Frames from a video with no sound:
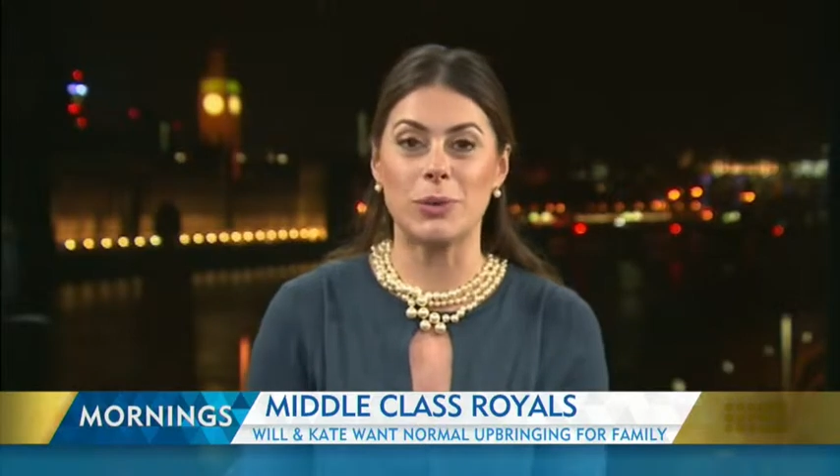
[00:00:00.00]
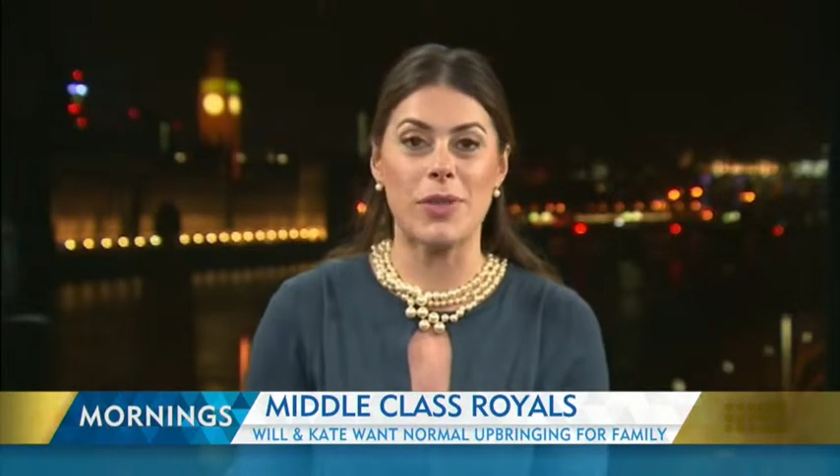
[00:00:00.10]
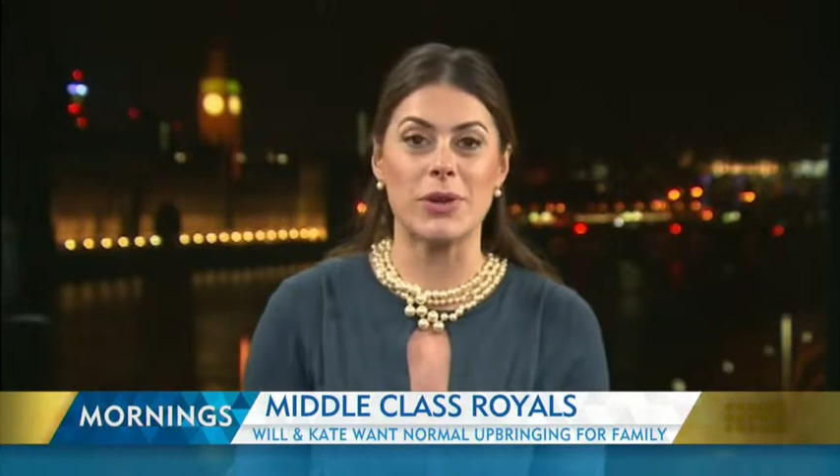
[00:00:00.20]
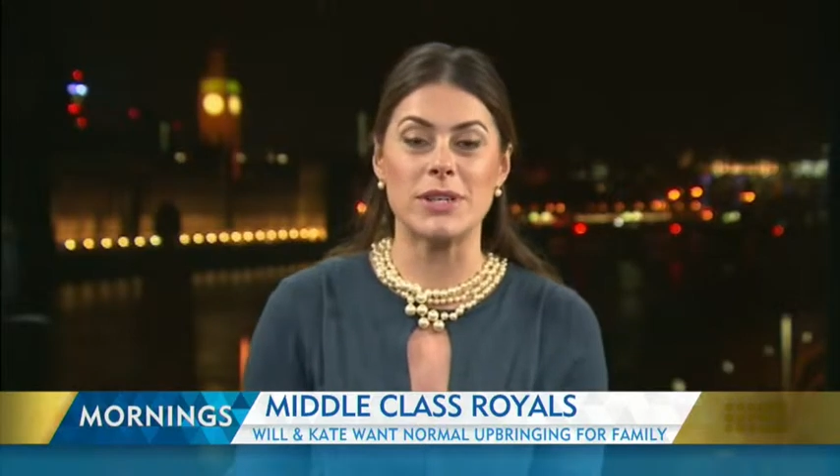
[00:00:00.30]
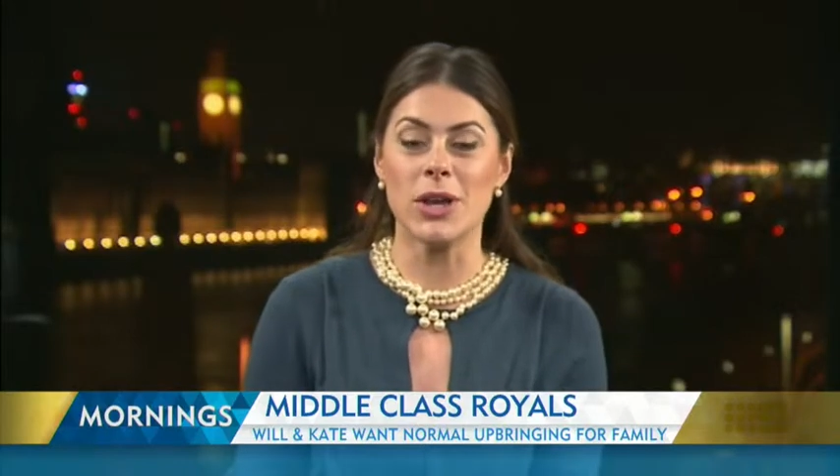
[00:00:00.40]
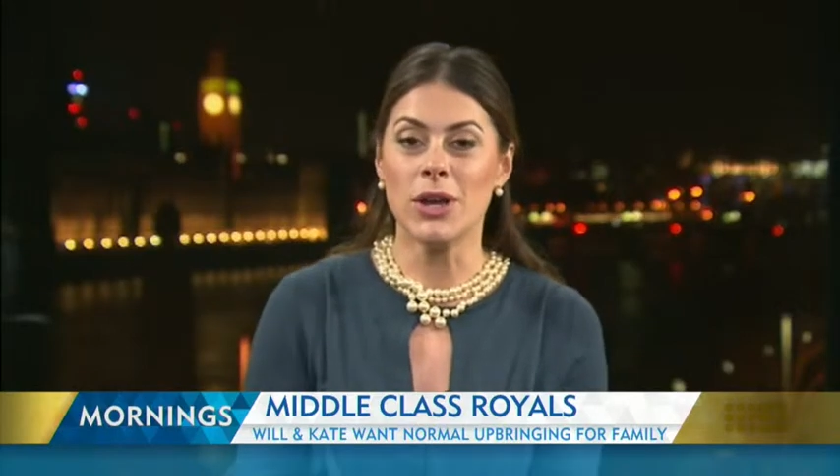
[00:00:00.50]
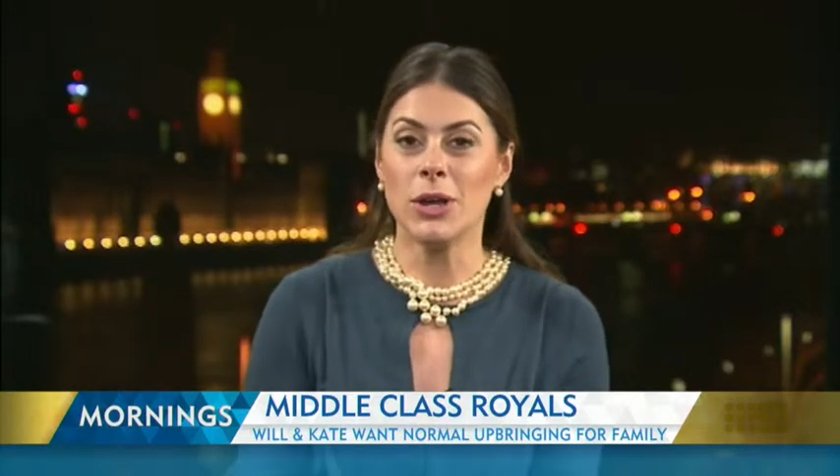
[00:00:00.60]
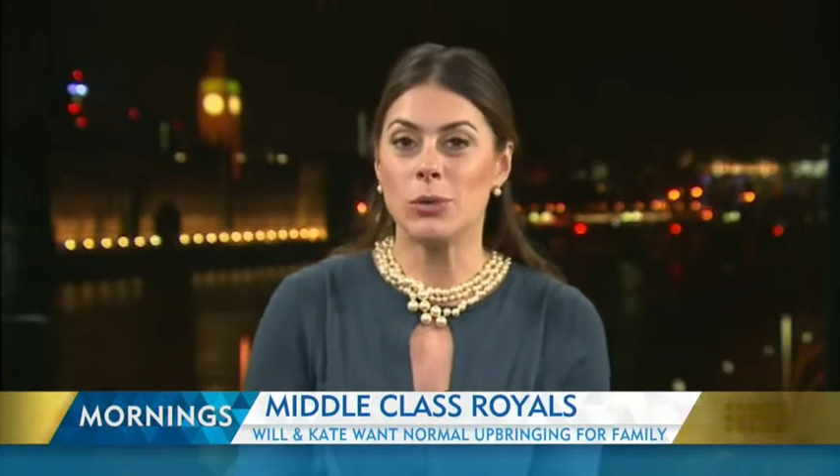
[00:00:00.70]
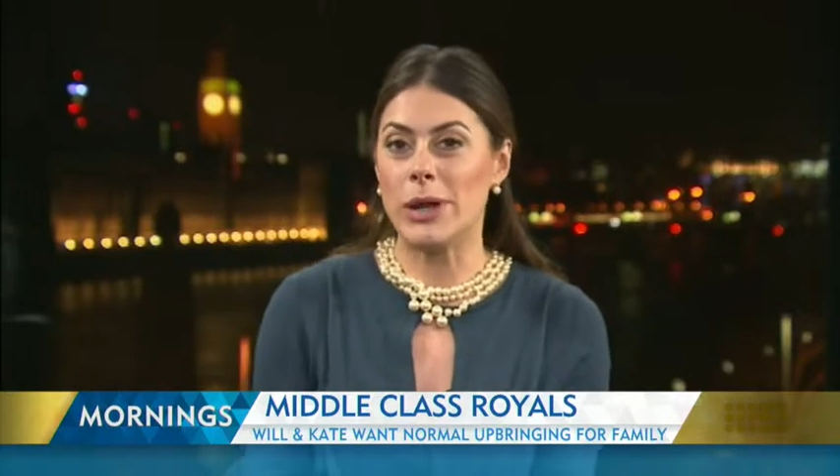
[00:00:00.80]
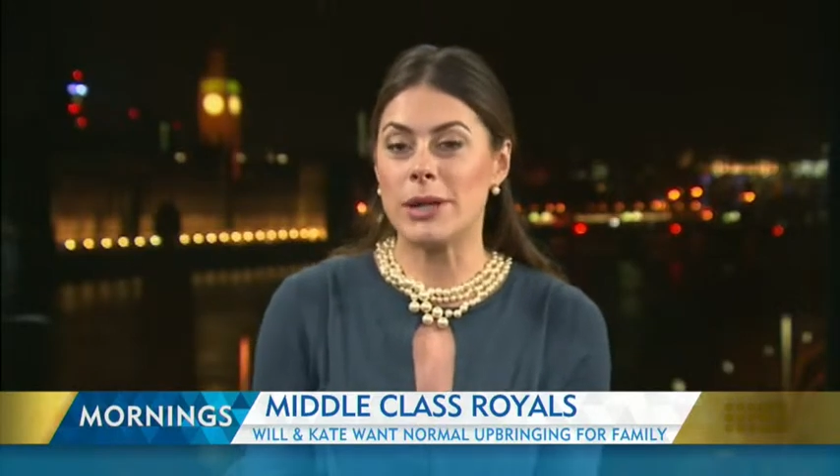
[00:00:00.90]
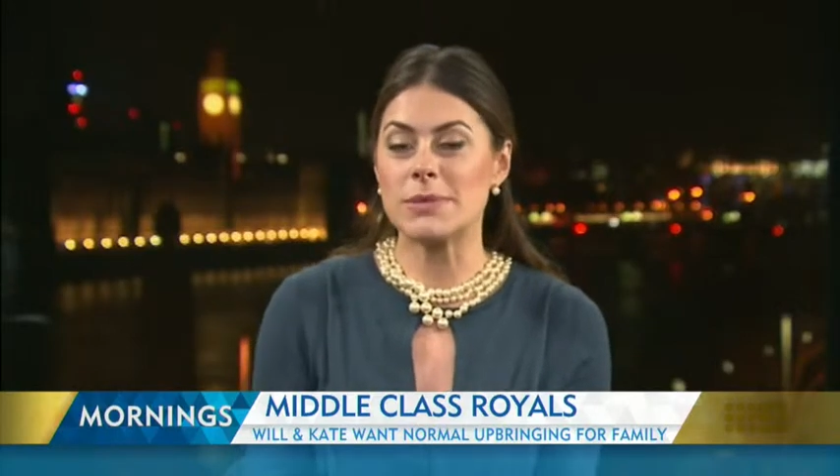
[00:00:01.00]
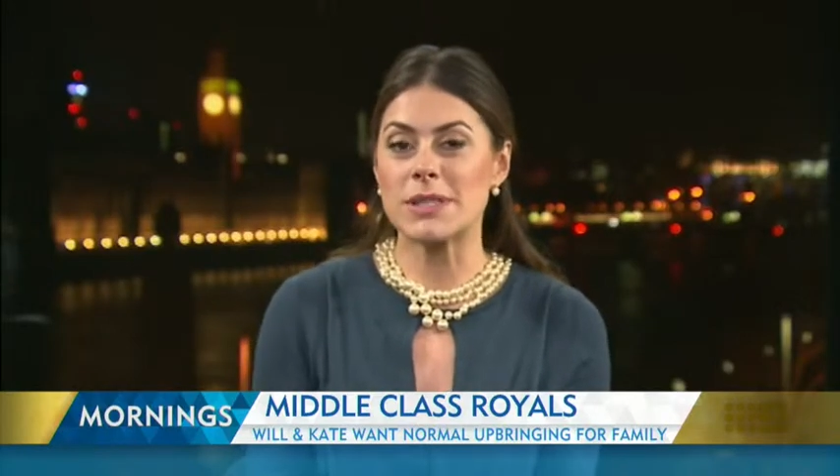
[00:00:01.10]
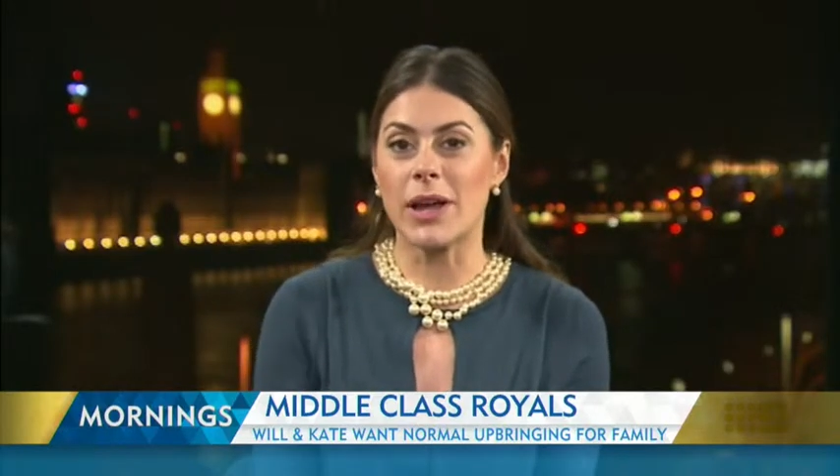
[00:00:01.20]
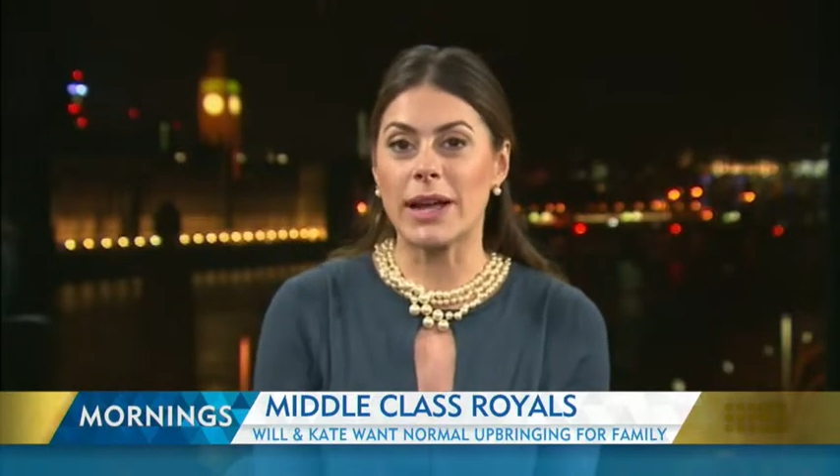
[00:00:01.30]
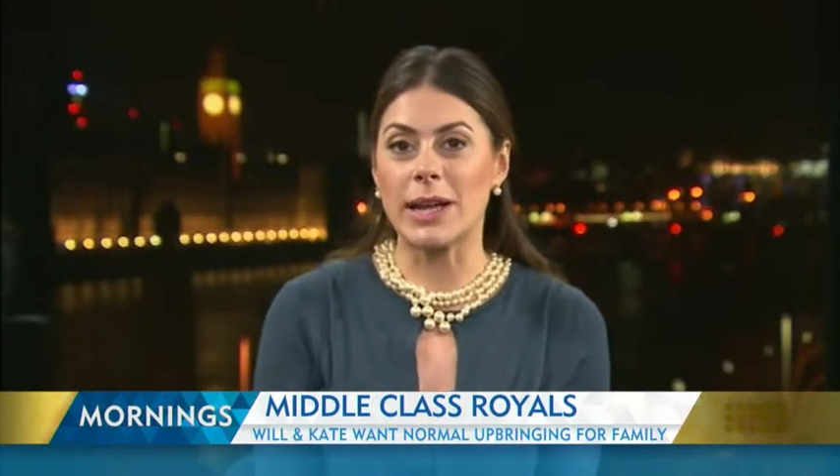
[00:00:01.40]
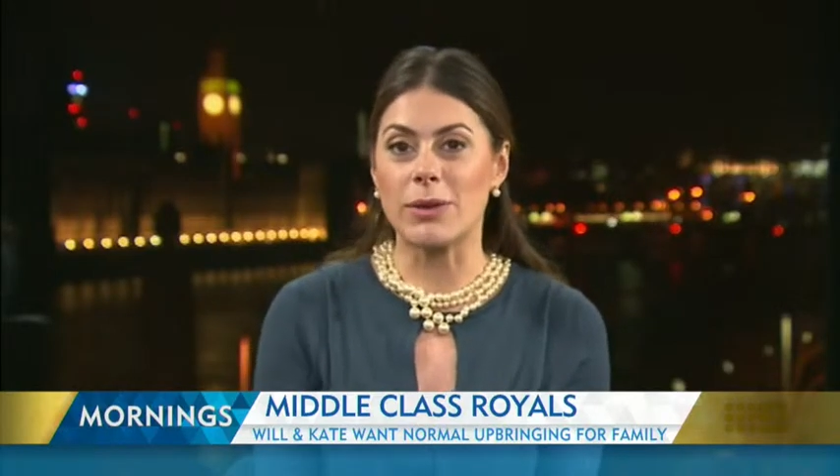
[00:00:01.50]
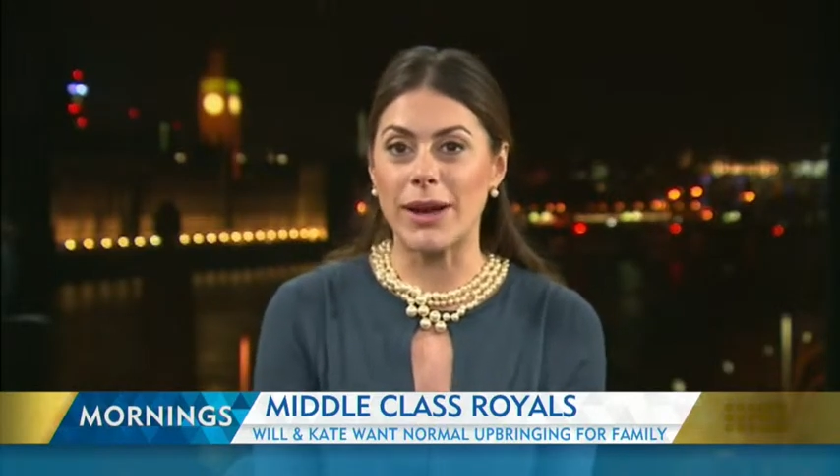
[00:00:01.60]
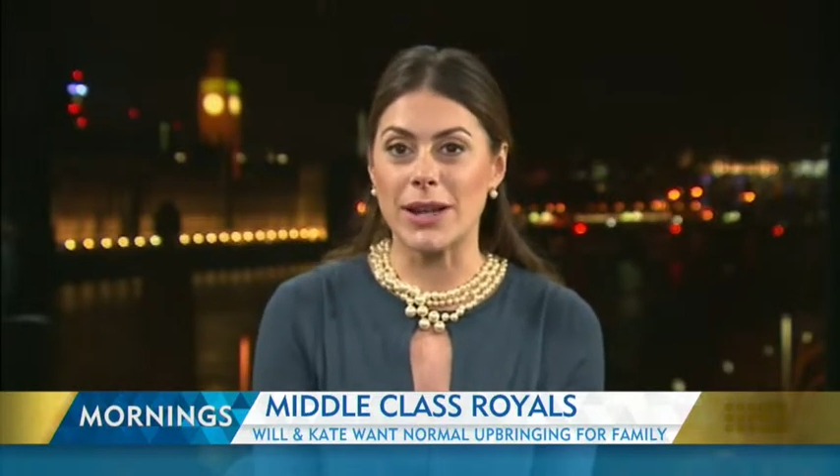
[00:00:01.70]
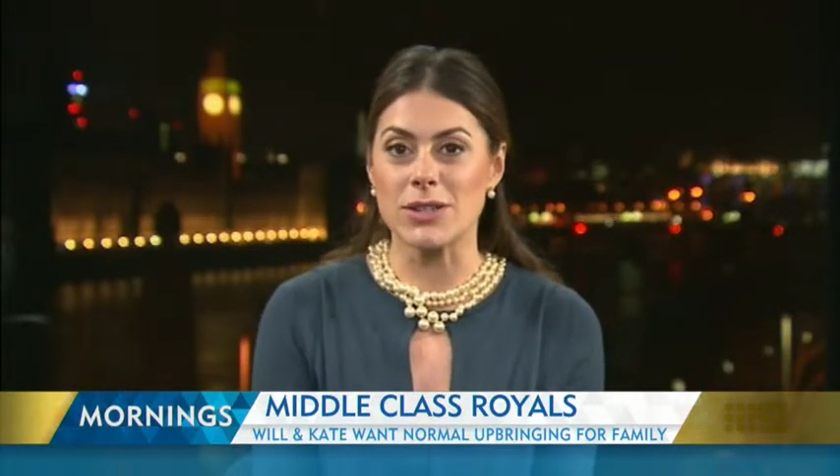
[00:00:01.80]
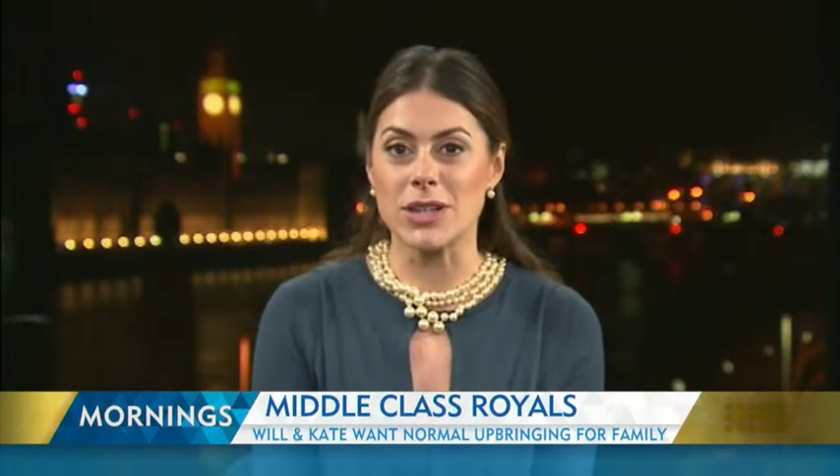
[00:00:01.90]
whether it's William cycling around